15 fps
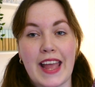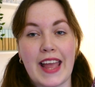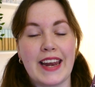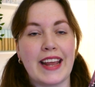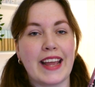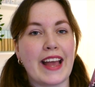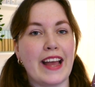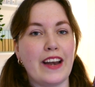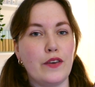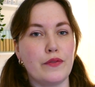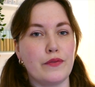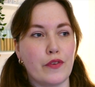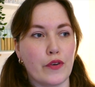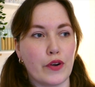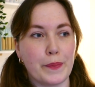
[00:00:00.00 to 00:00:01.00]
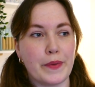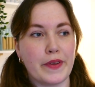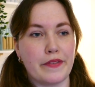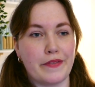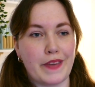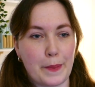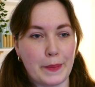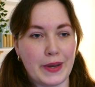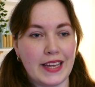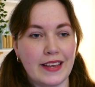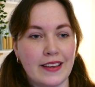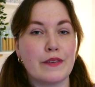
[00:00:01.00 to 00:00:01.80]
and they kind of form a family.